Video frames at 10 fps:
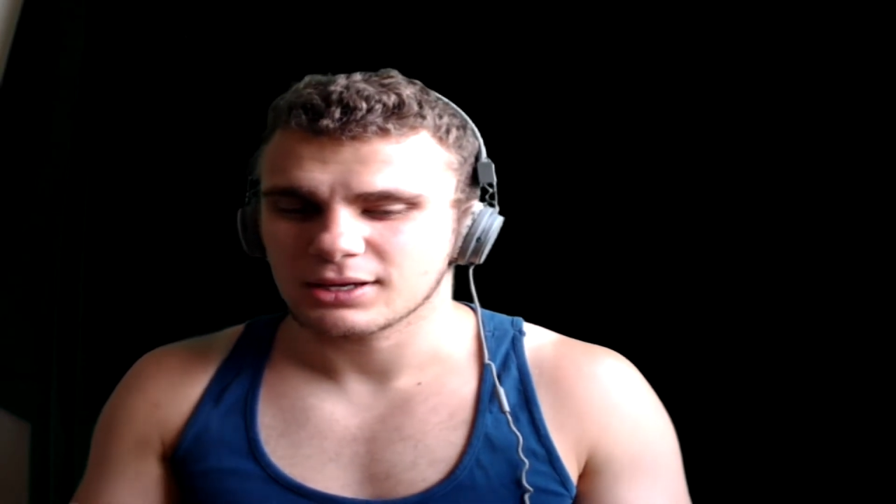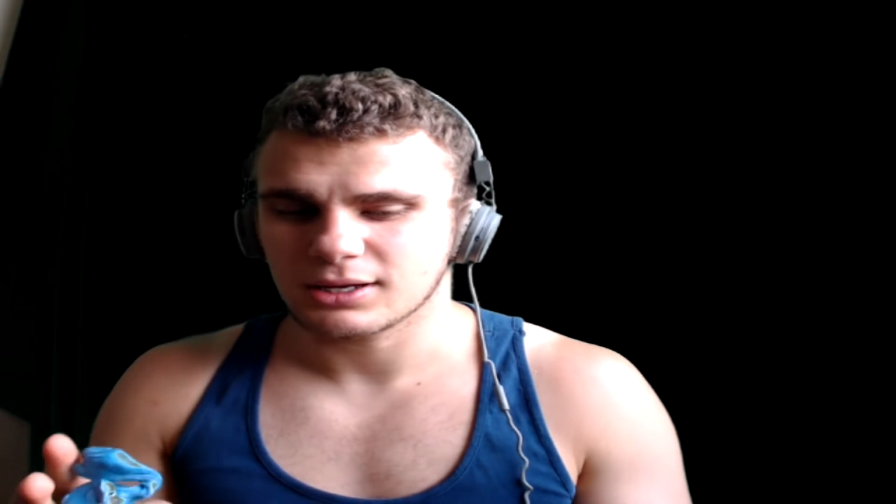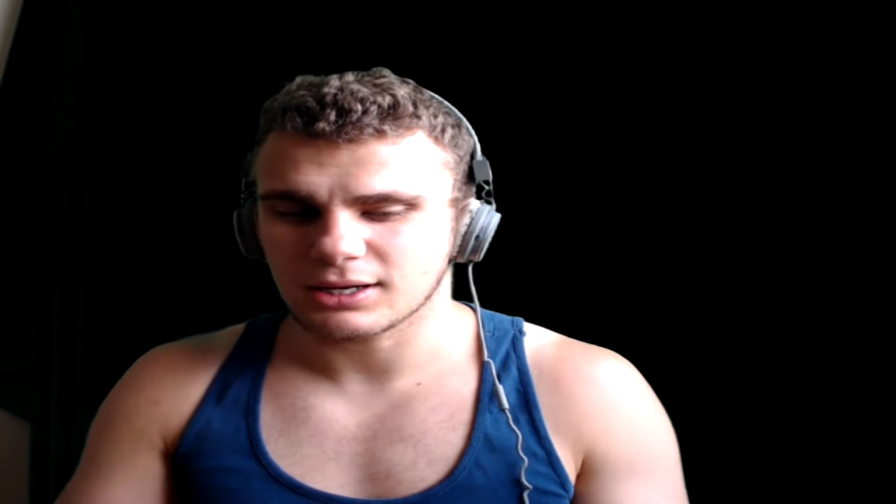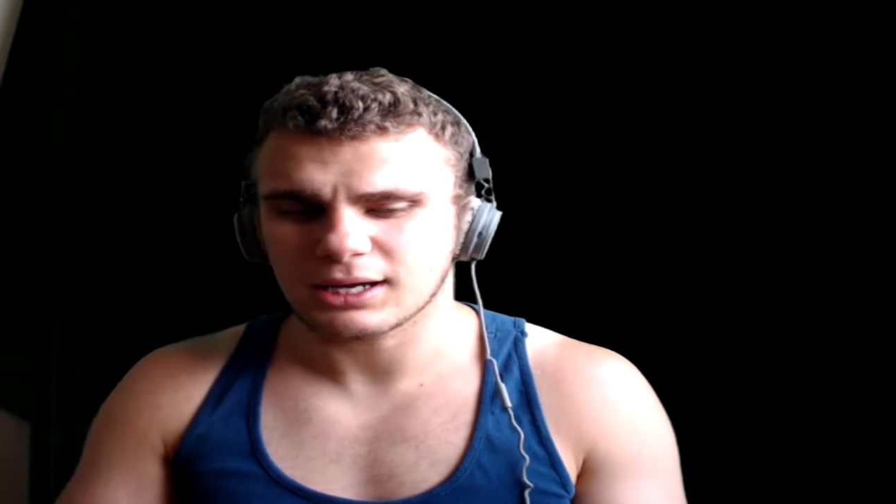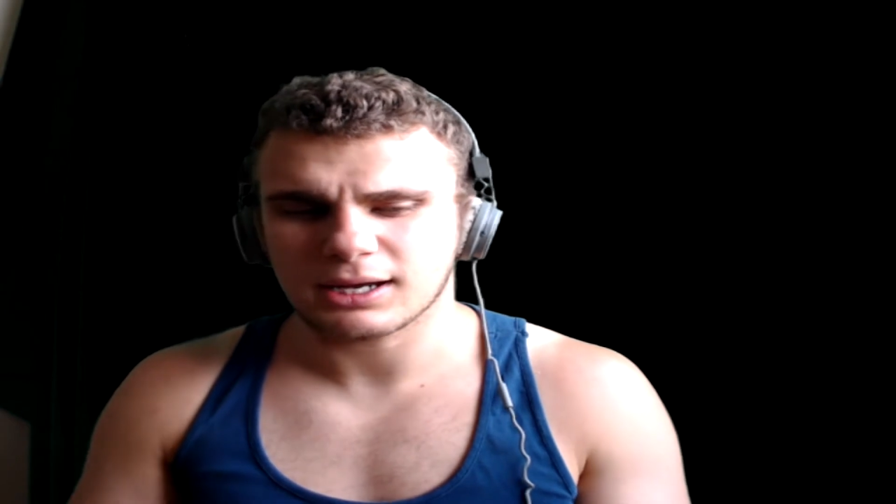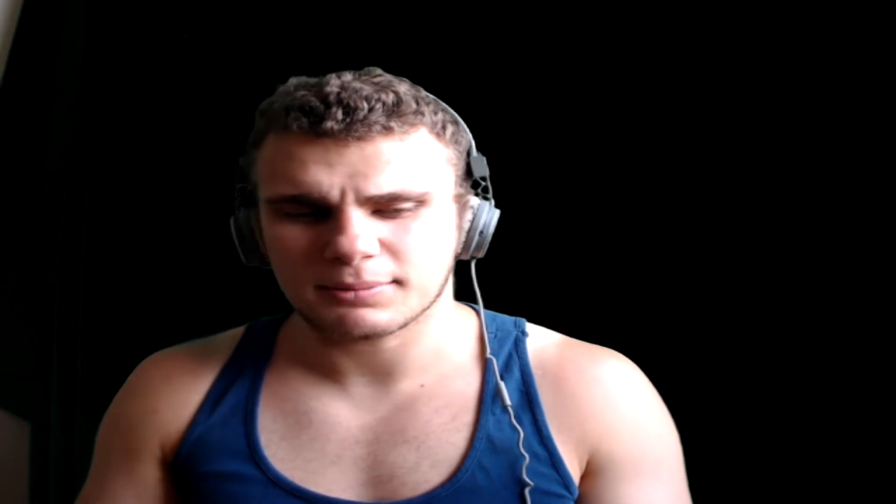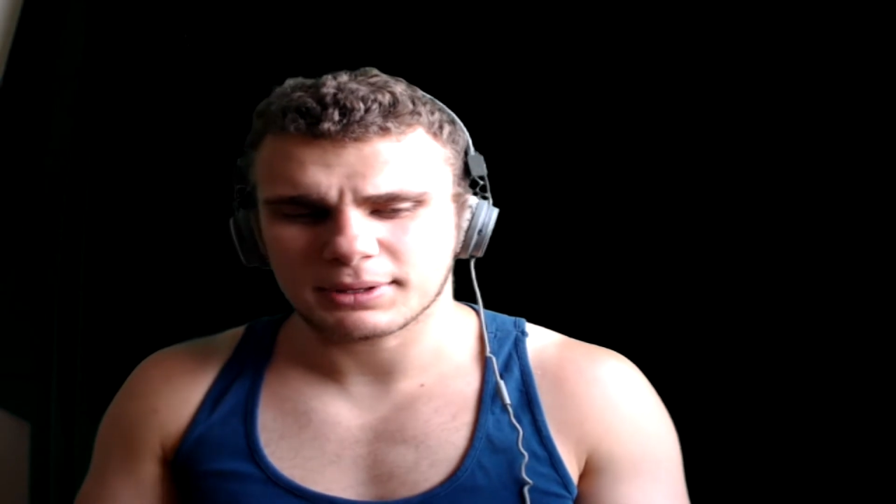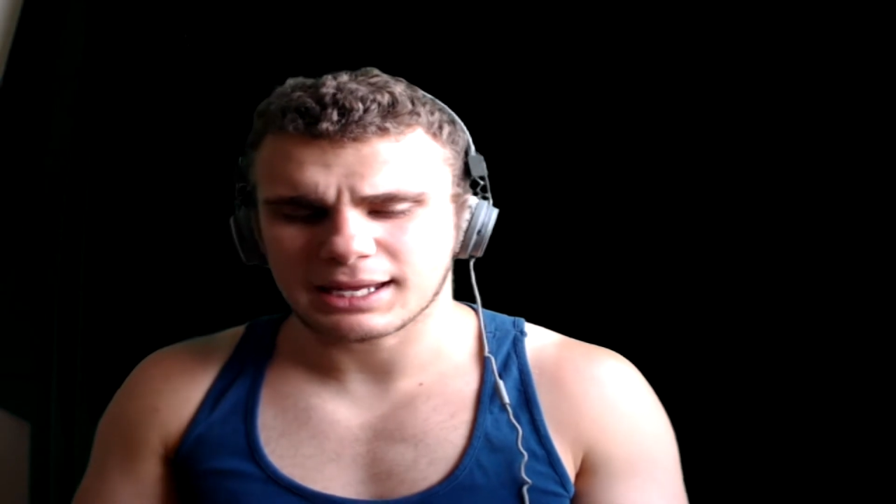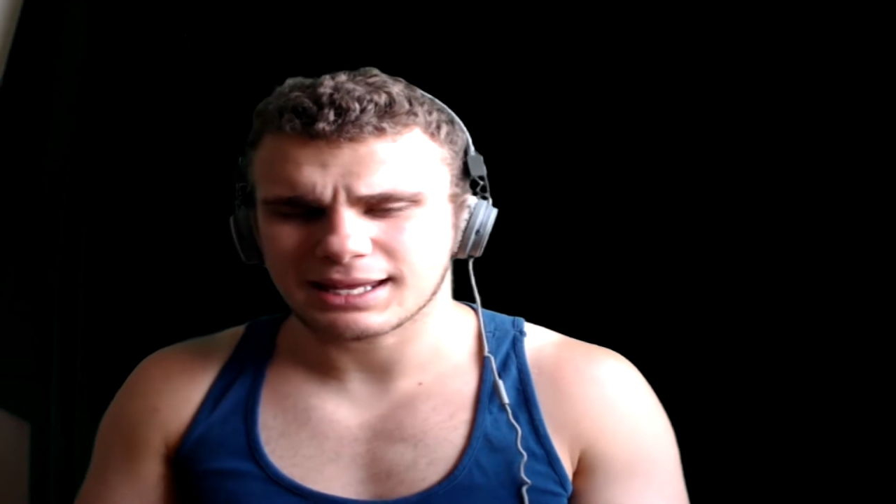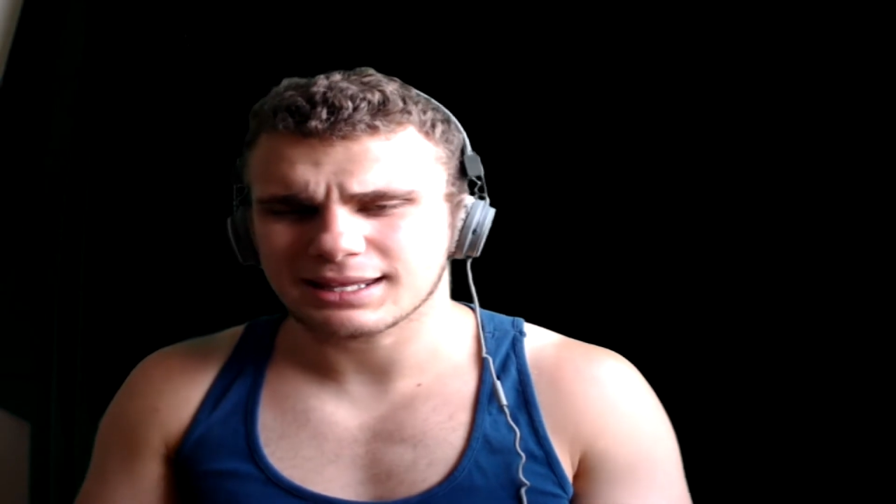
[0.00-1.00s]
Um,
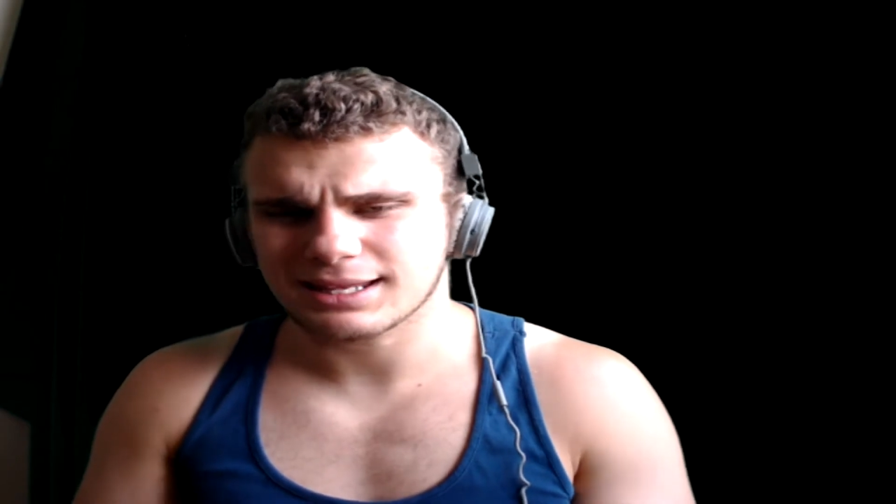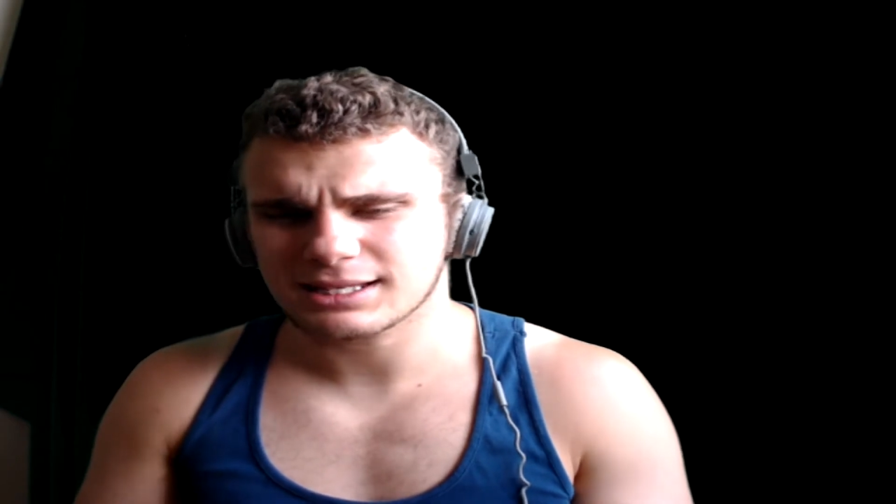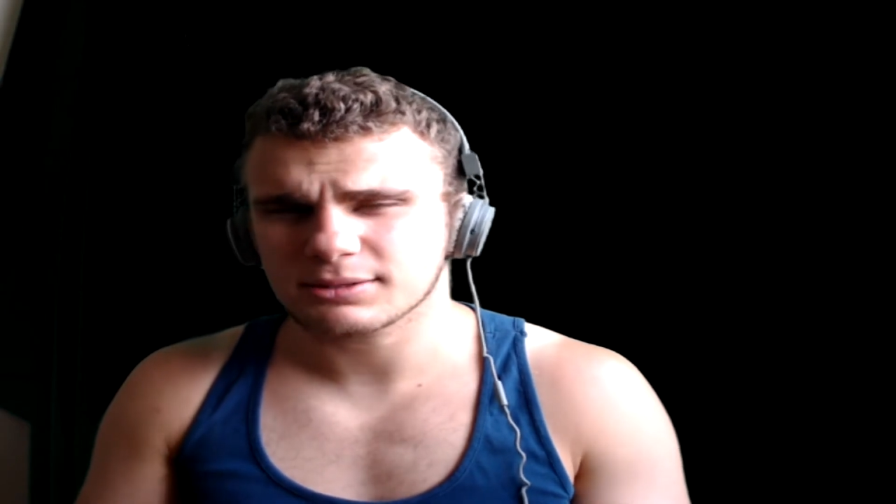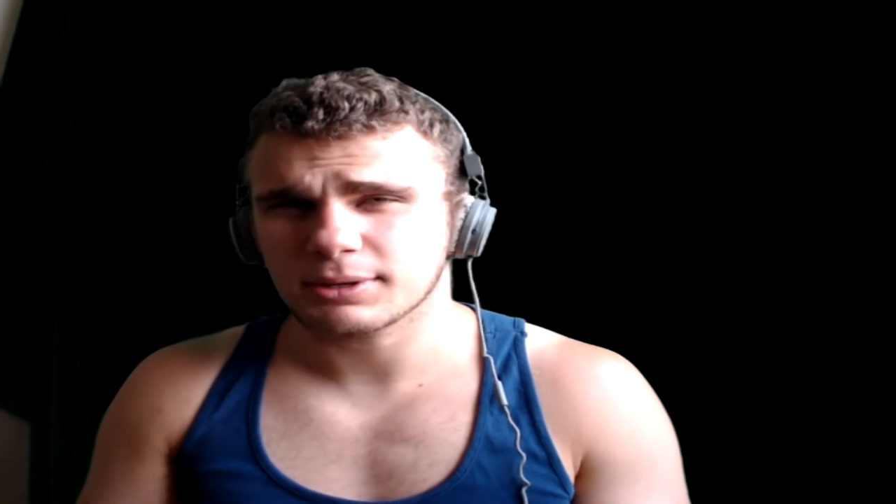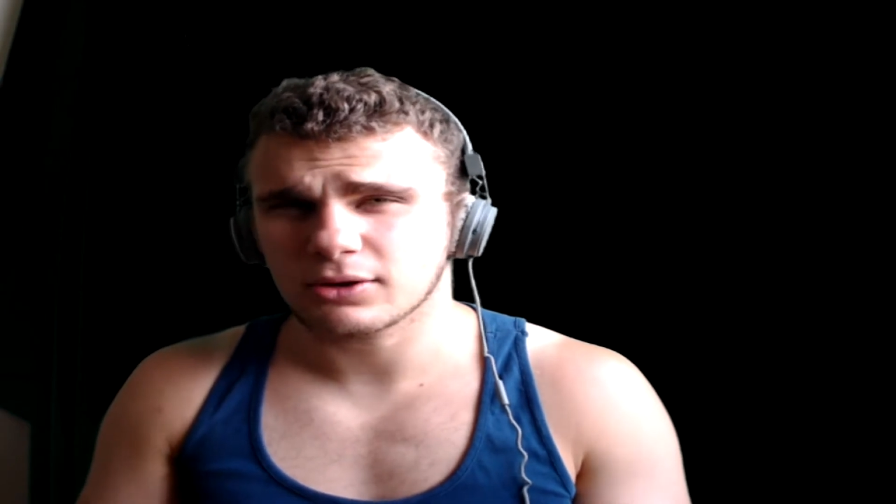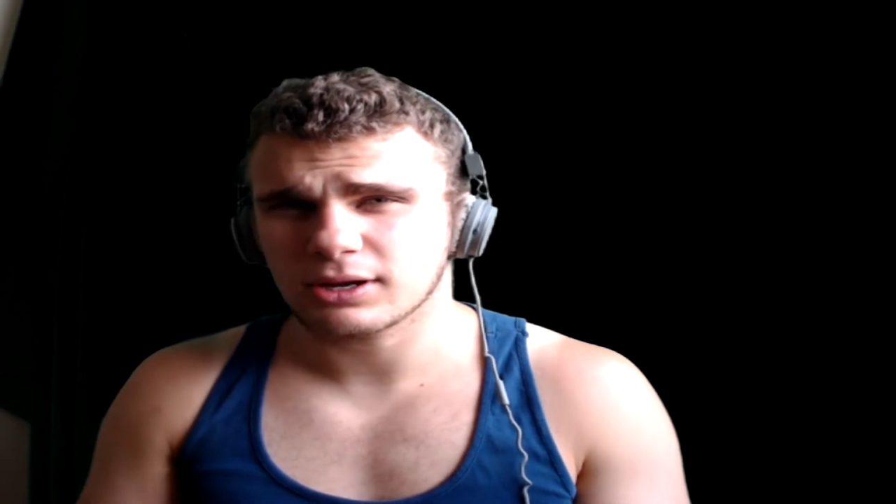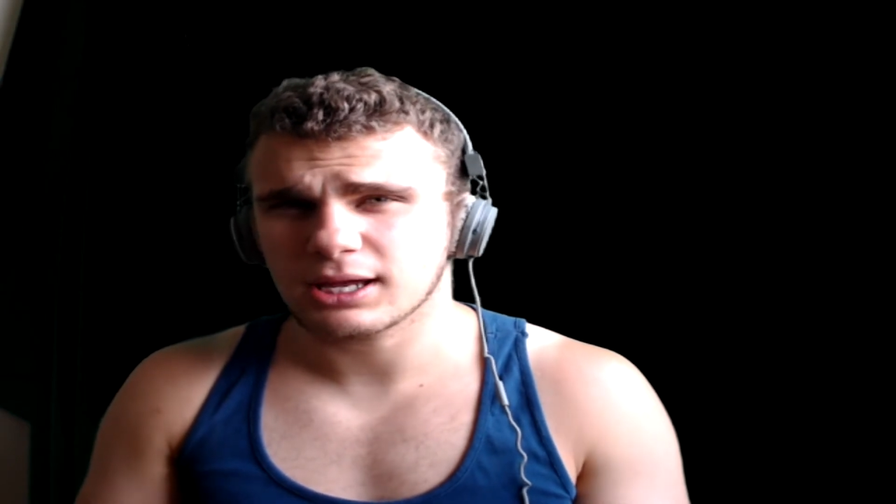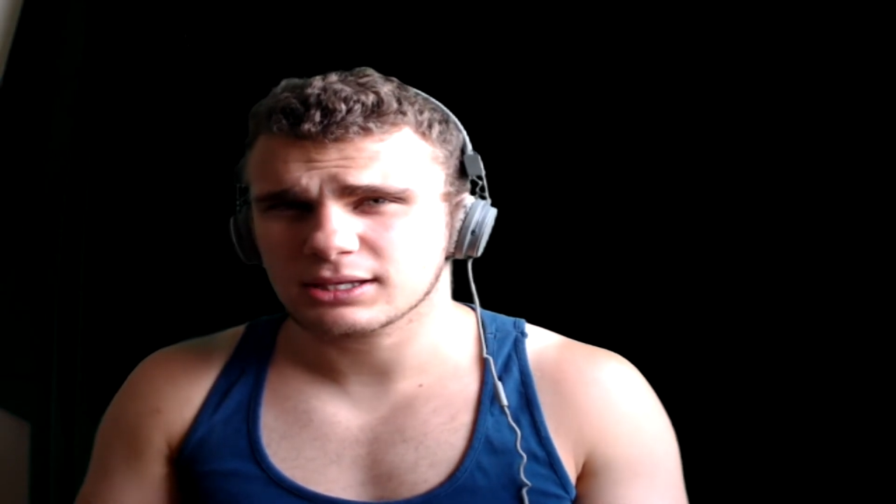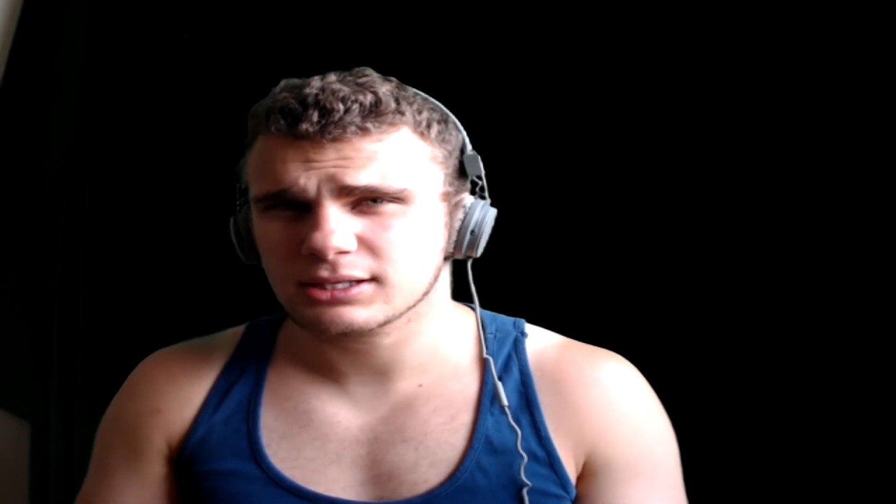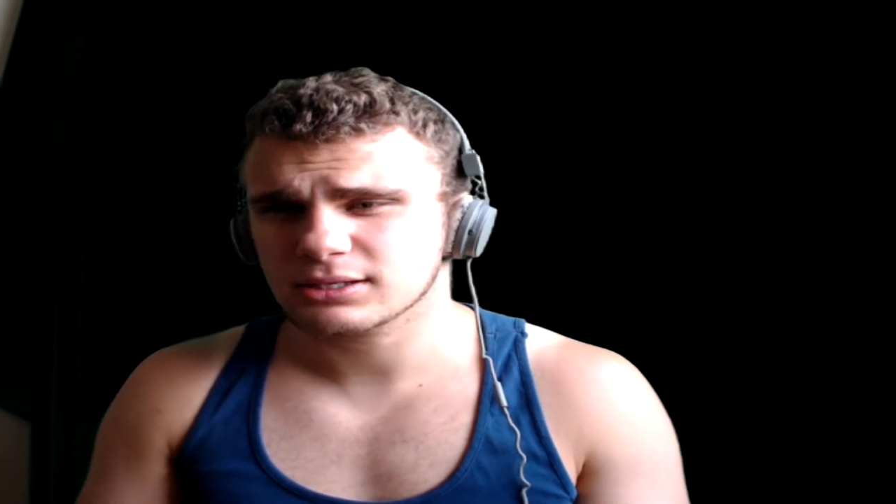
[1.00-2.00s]
and that's about
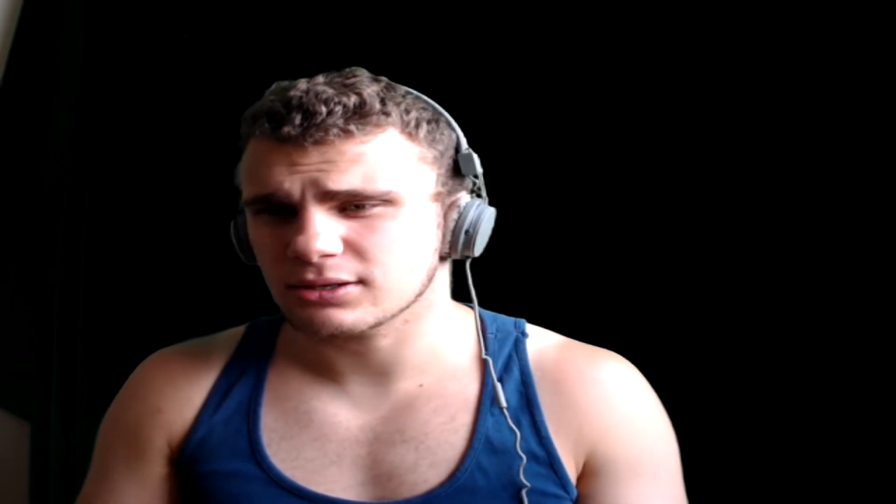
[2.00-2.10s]
it.